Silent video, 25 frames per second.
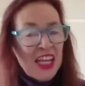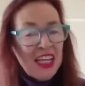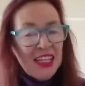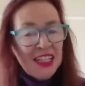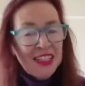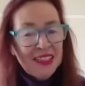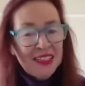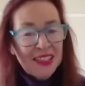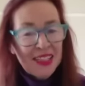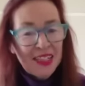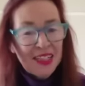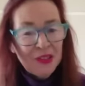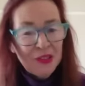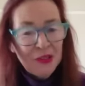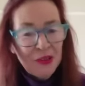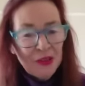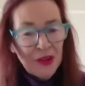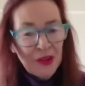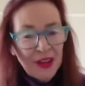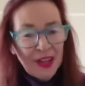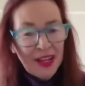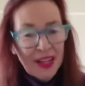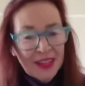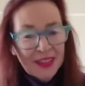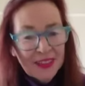Is he a
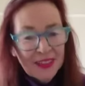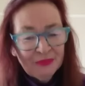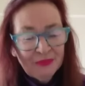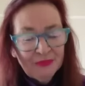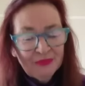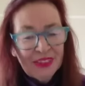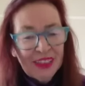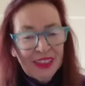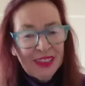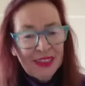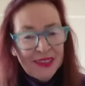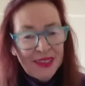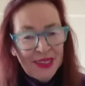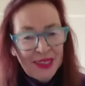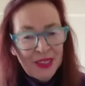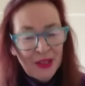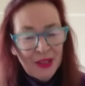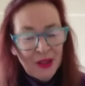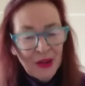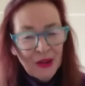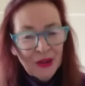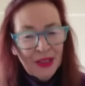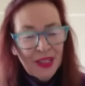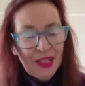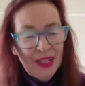drinker? Is he
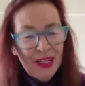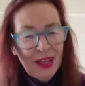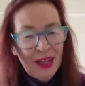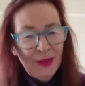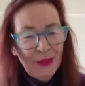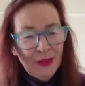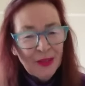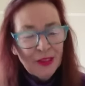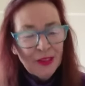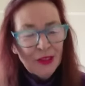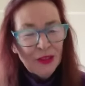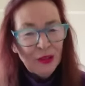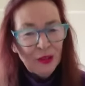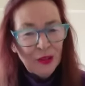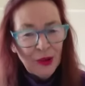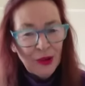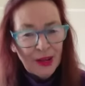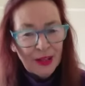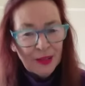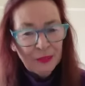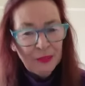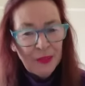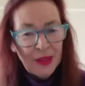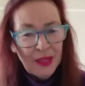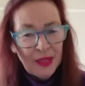not? He never
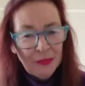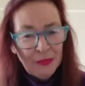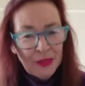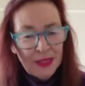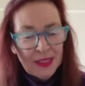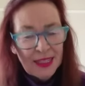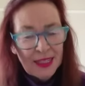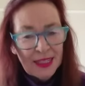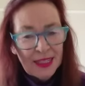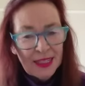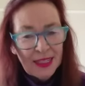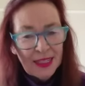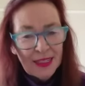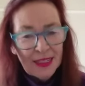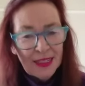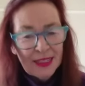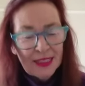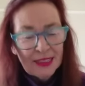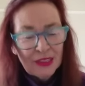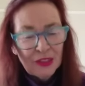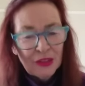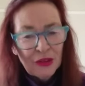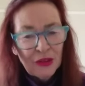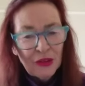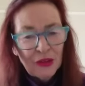struck me particularly
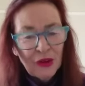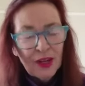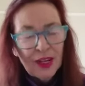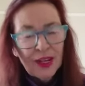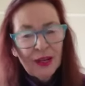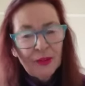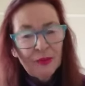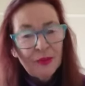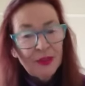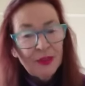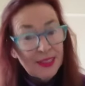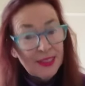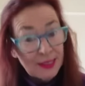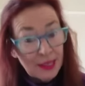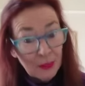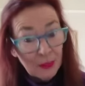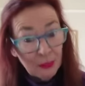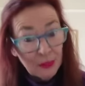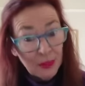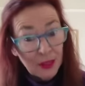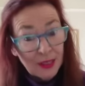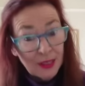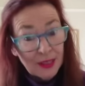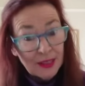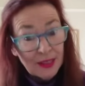as a drinker, but
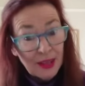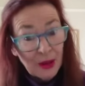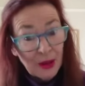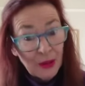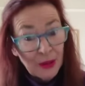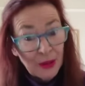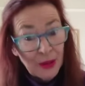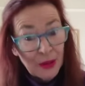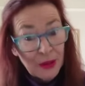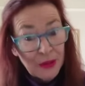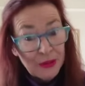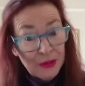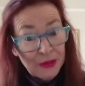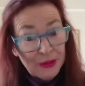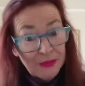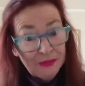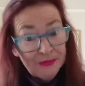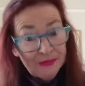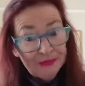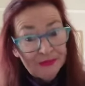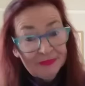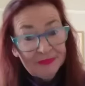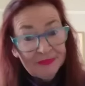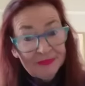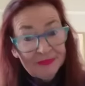something's going on.